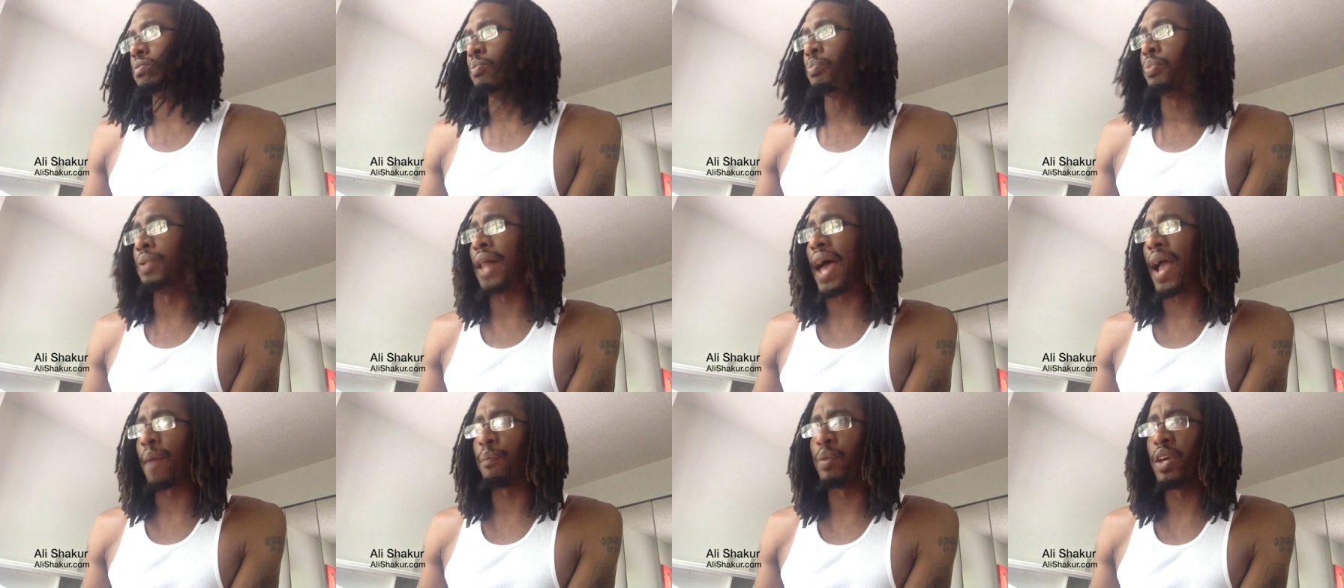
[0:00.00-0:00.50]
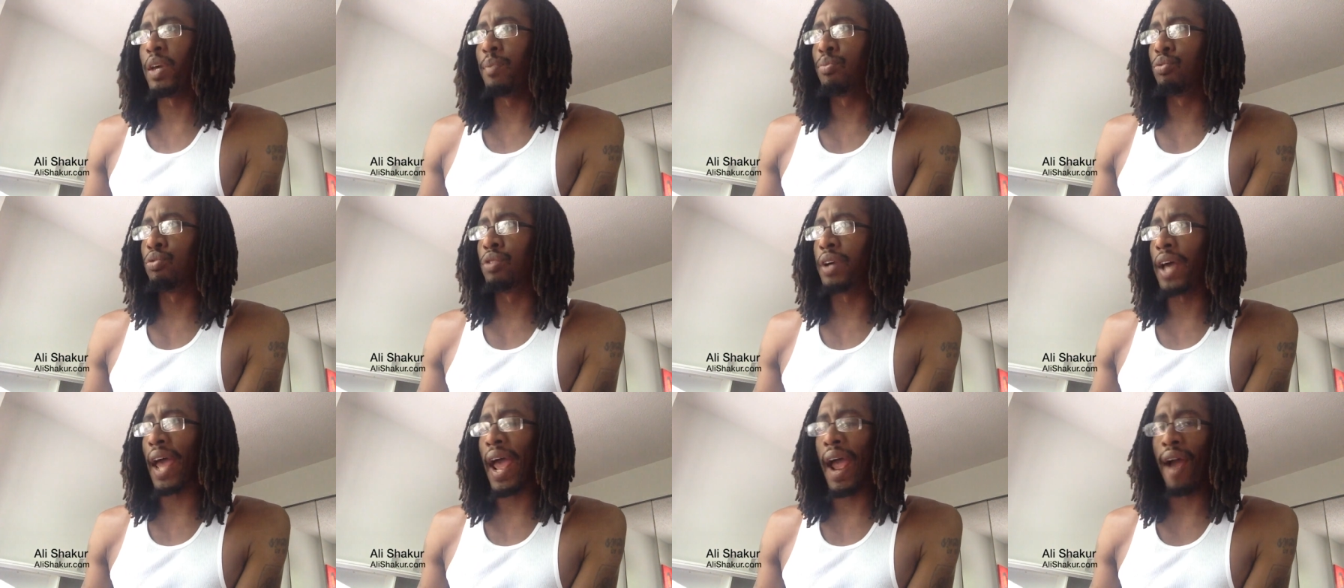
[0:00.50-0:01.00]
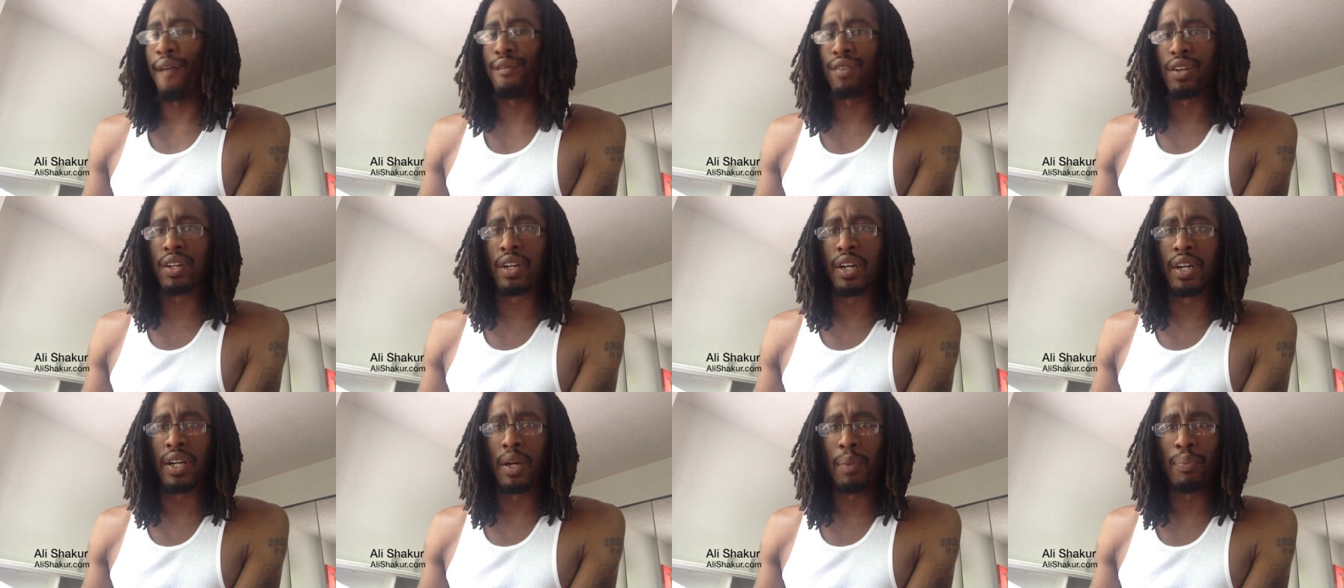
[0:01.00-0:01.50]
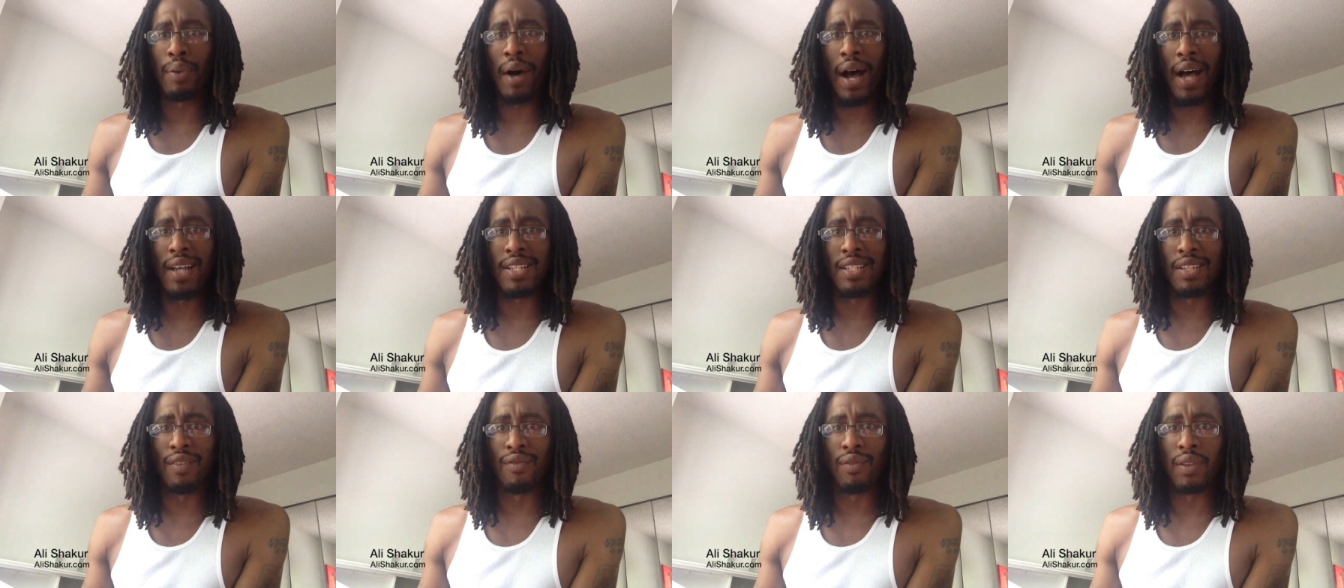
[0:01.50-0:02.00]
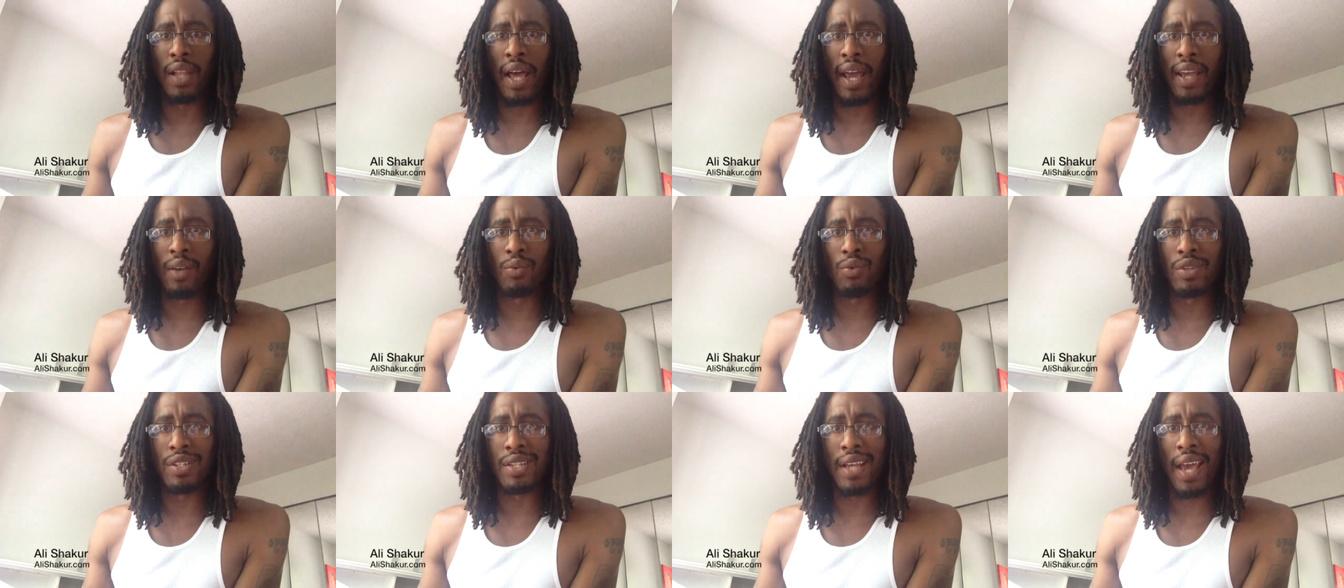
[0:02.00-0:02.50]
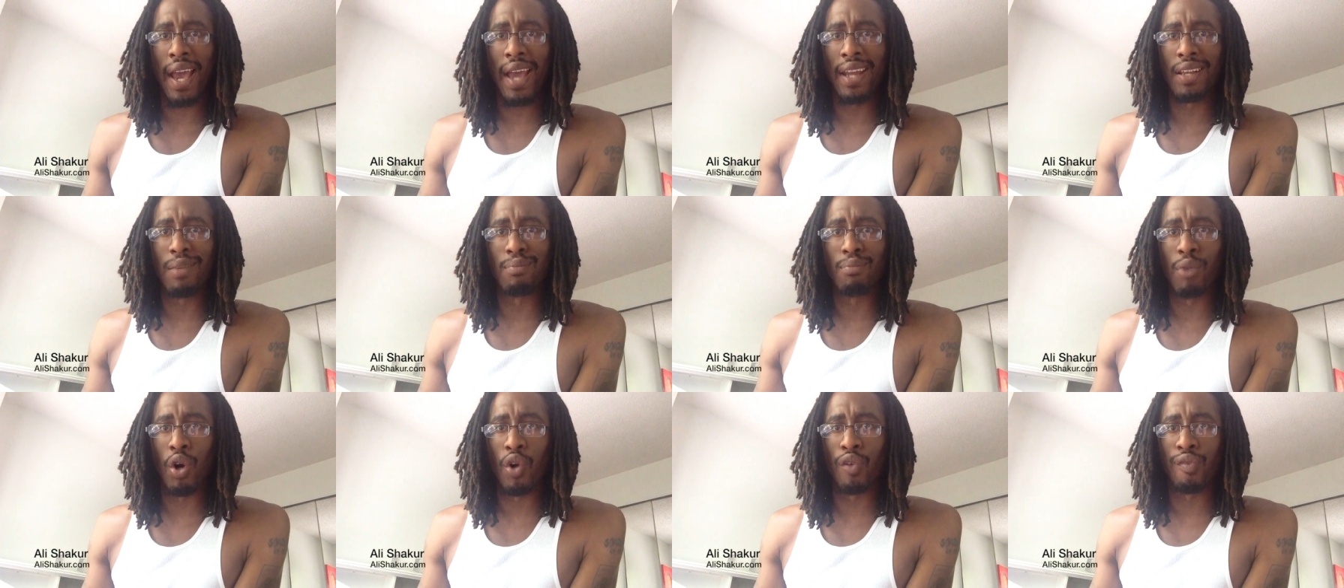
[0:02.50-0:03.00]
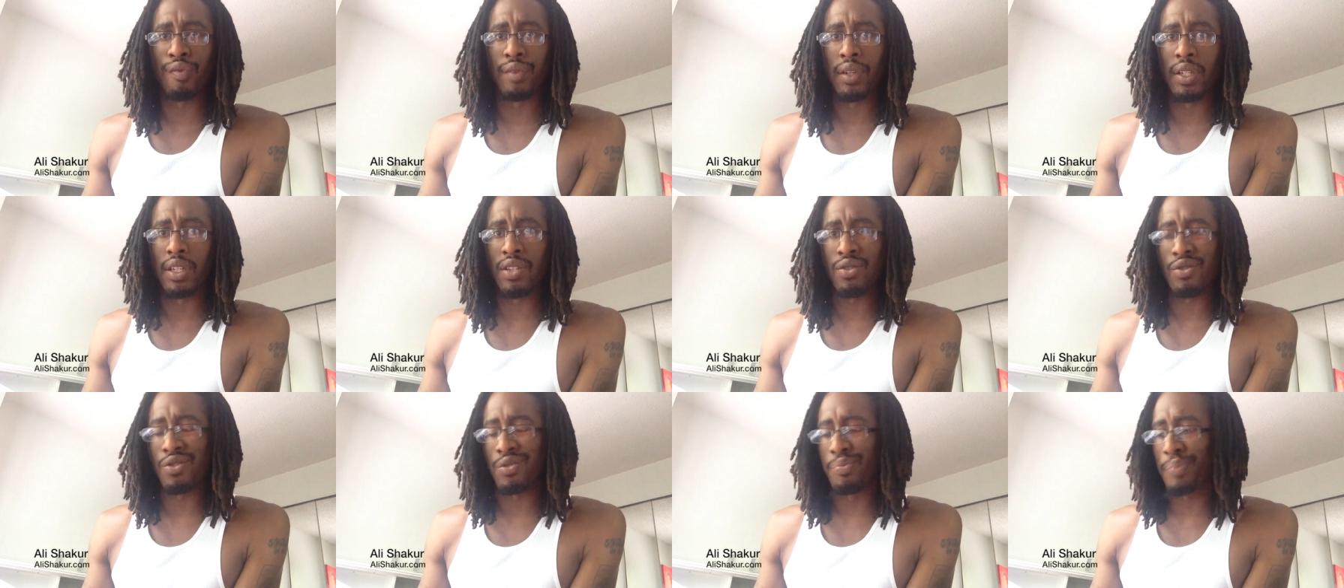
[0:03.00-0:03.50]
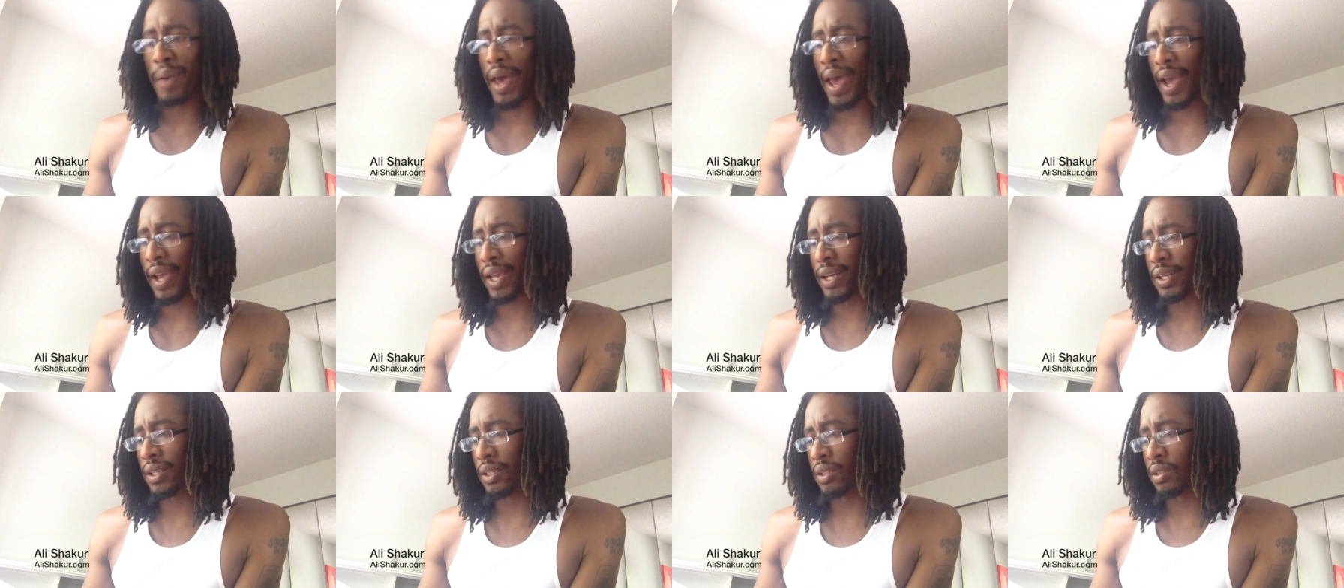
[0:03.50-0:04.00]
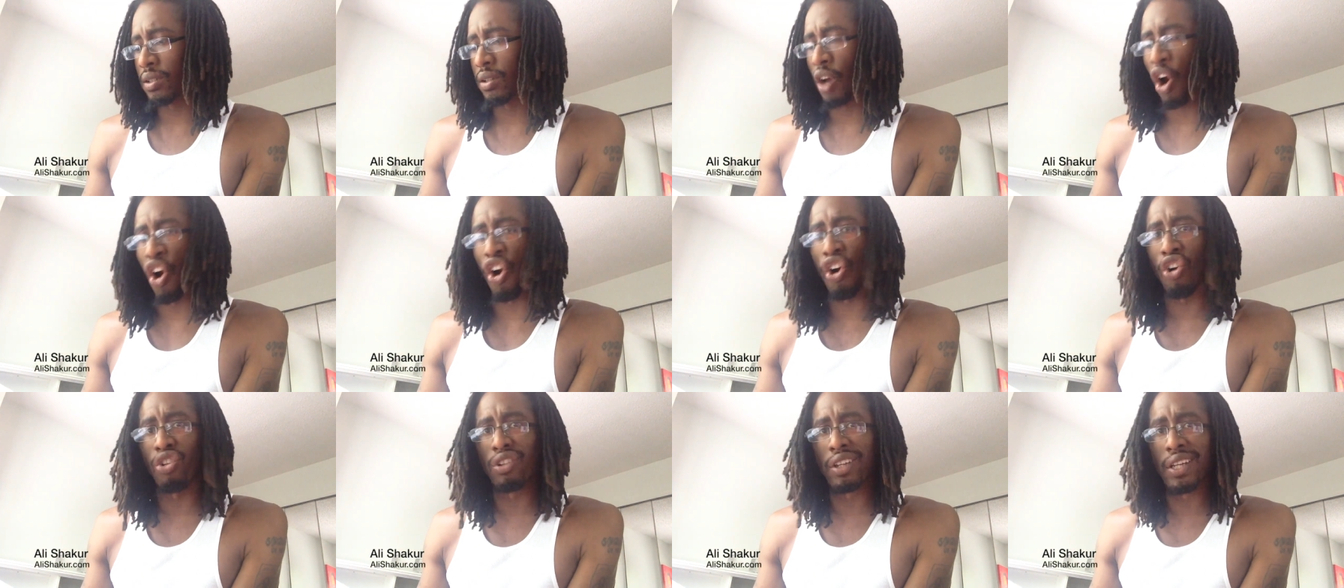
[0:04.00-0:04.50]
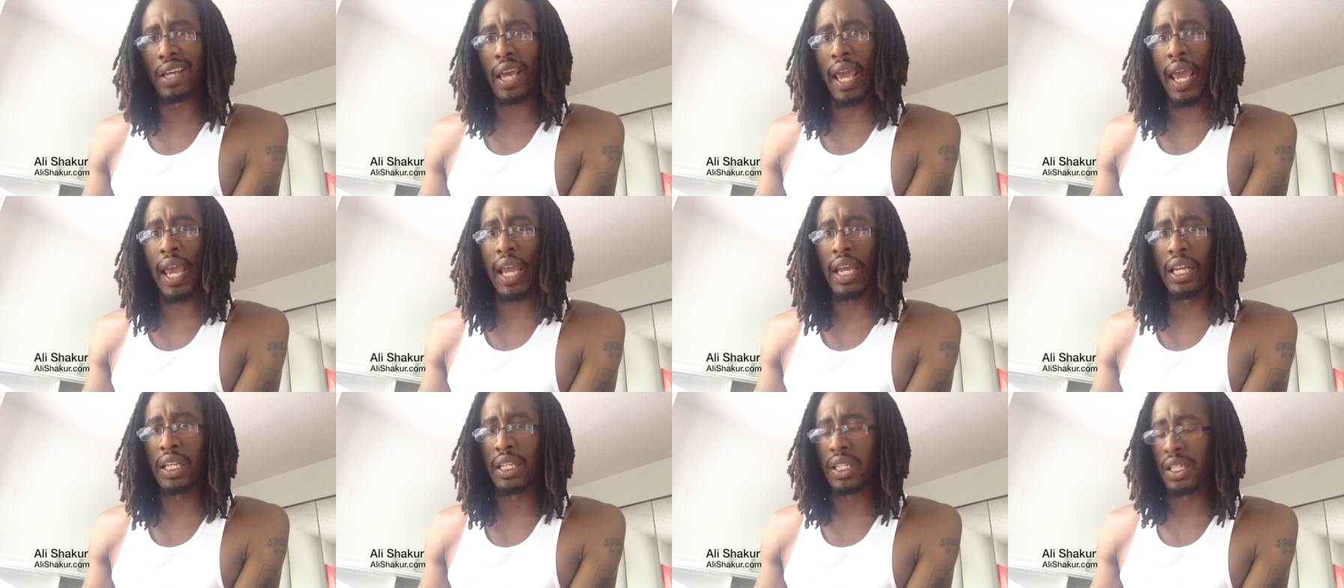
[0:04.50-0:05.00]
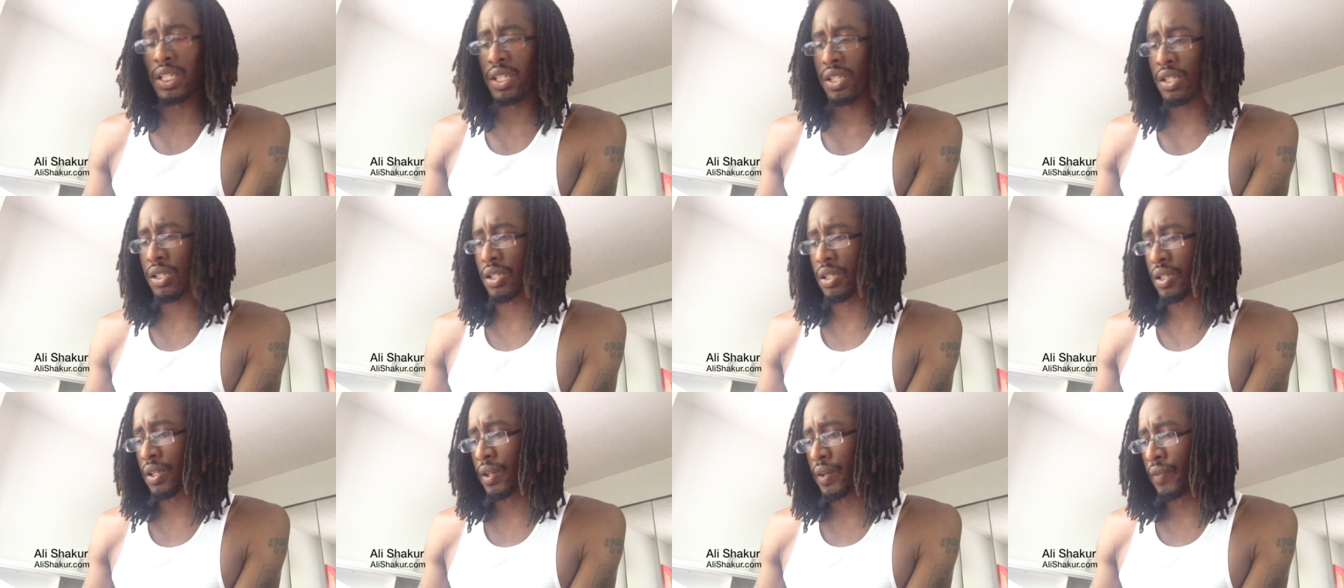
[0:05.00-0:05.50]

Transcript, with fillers: black people in Africa in a positive light was Eddie Murphy. And this was back in early 80s.